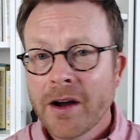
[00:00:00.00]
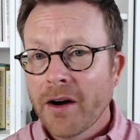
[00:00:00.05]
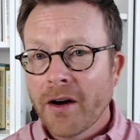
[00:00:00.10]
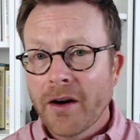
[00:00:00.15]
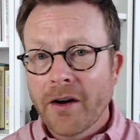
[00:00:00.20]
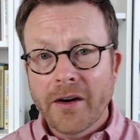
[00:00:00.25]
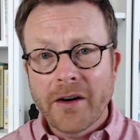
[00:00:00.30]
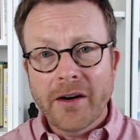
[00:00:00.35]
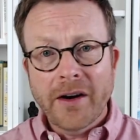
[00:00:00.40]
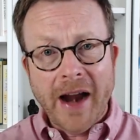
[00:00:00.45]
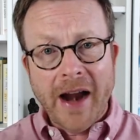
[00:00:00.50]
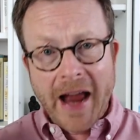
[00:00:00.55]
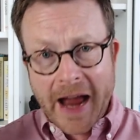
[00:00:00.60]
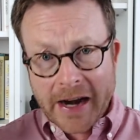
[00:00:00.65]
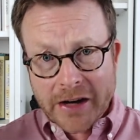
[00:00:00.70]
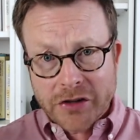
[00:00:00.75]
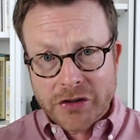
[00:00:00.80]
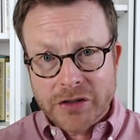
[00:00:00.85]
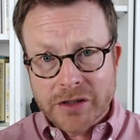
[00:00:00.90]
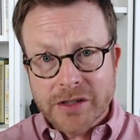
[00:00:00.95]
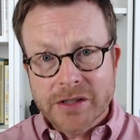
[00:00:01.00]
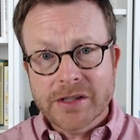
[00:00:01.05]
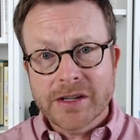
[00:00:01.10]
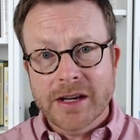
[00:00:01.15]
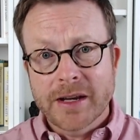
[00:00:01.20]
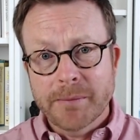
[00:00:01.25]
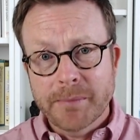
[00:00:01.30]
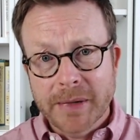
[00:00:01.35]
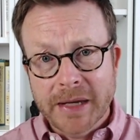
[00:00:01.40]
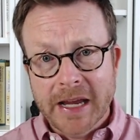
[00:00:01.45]
Our actions
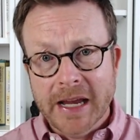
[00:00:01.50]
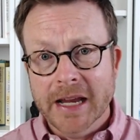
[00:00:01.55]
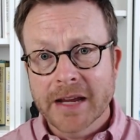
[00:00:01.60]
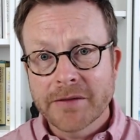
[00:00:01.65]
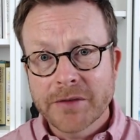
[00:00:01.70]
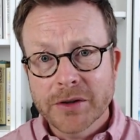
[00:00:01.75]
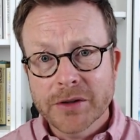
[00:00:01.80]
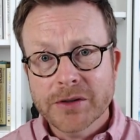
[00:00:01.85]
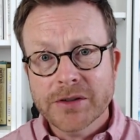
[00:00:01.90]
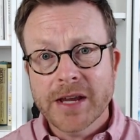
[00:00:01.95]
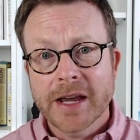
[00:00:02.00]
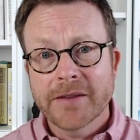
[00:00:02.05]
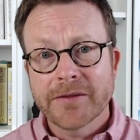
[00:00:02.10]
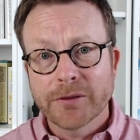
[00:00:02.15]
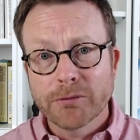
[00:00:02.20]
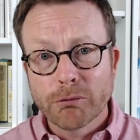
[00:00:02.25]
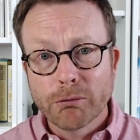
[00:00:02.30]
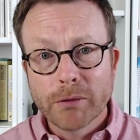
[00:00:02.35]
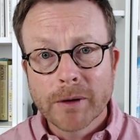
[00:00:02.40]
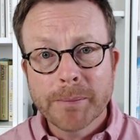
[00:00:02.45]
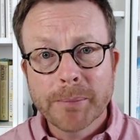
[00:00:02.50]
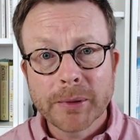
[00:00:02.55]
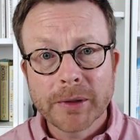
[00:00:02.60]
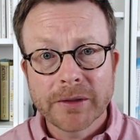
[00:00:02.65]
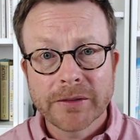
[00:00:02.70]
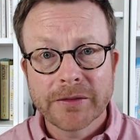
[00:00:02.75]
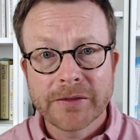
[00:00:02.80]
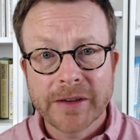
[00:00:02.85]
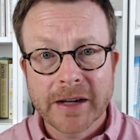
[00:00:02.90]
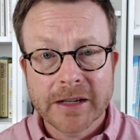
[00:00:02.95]
and behaviors have ripple
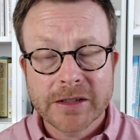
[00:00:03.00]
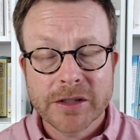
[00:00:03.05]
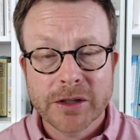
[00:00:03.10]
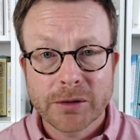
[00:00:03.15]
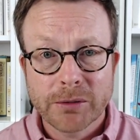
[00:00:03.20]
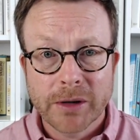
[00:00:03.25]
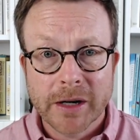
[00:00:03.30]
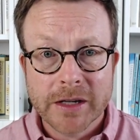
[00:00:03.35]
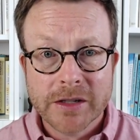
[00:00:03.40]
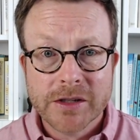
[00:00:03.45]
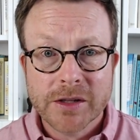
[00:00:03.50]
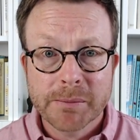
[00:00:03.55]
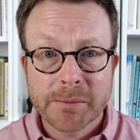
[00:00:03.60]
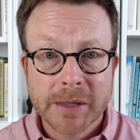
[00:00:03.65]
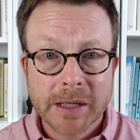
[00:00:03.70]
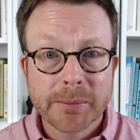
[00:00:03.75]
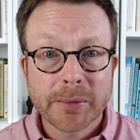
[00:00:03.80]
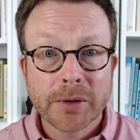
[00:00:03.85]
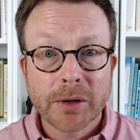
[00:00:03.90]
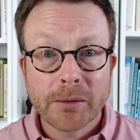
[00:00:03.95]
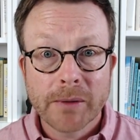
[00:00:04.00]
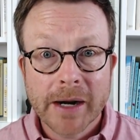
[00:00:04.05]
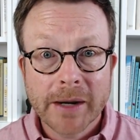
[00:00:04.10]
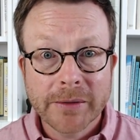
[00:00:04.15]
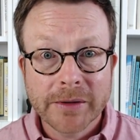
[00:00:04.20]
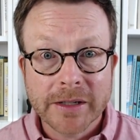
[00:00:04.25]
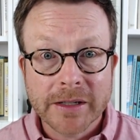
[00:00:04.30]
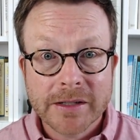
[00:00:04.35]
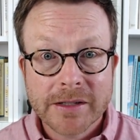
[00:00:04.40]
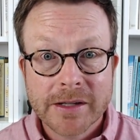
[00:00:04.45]
effects across the people
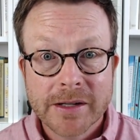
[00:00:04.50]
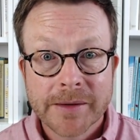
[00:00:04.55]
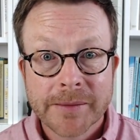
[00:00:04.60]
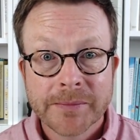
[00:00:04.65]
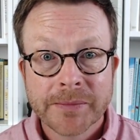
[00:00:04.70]
around us.